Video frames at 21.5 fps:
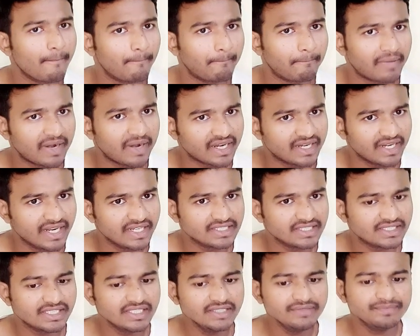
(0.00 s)

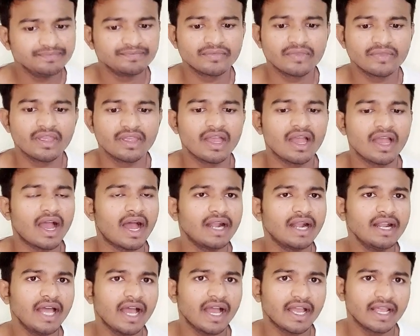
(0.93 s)
pregnancy,
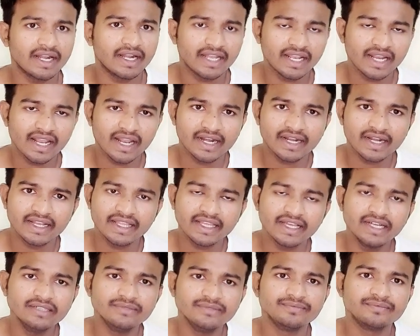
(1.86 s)
and hiatal
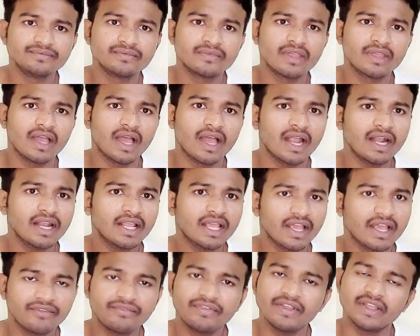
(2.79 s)
hernia, and
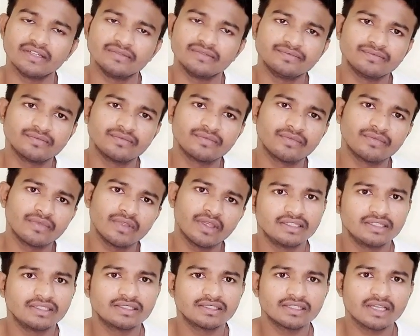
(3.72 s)
caffeine.
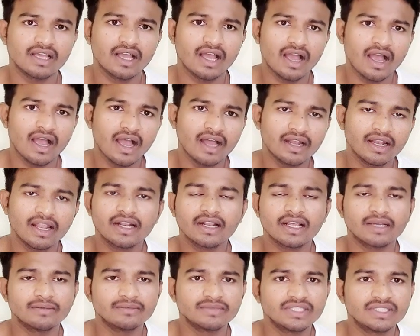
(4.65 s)
This all are
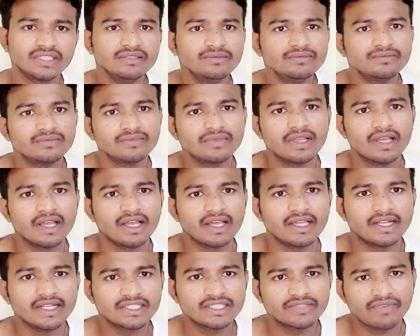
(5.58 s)
comes in
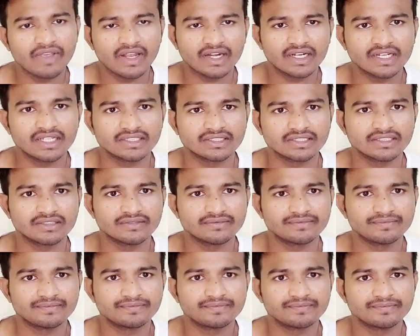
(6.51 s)
risk factors.
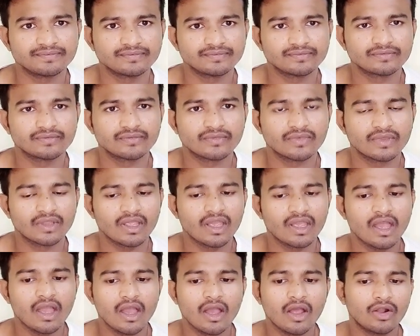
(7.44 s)

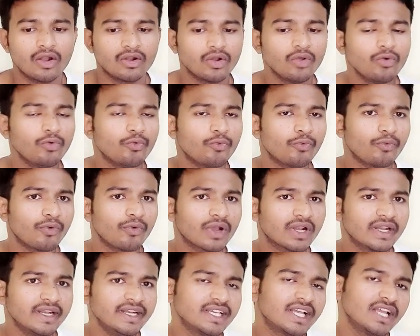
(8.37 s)
Now,
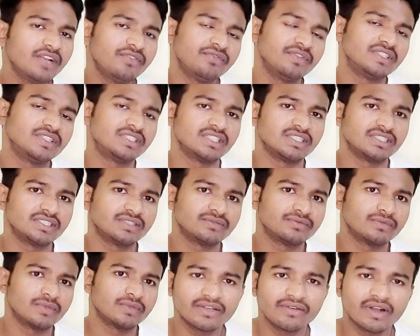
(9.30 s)
clinical features.
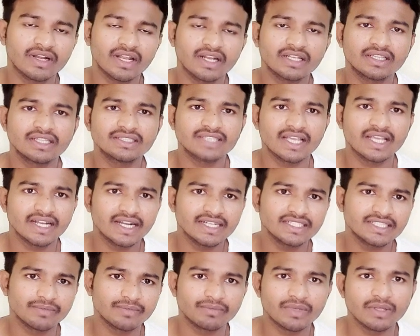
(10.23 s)
What are the signs and
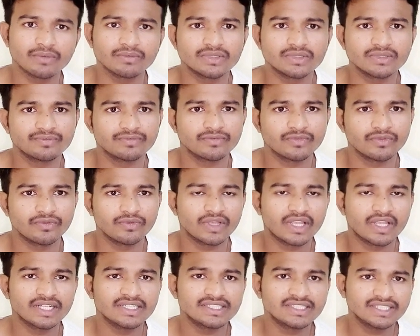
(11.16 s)
symptoms we
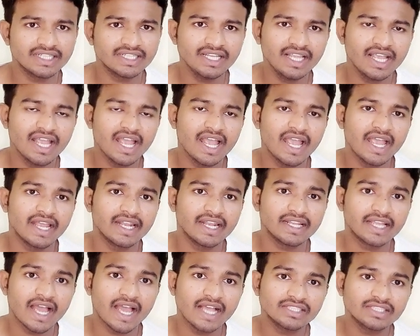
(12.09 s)
can see in
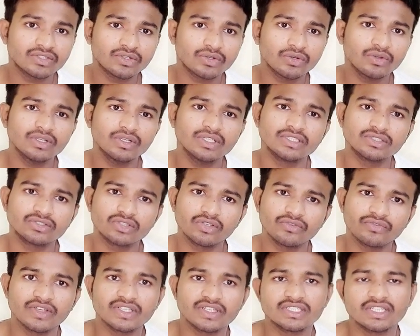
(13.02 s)

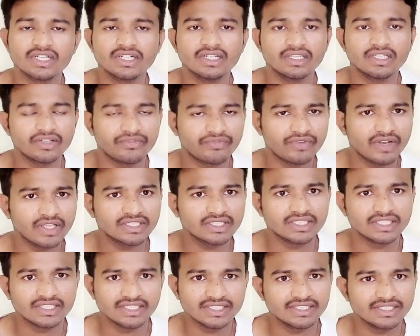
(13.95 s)
gastroesophageal reflux
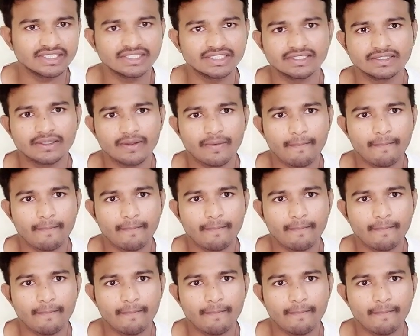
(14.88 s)
diseases?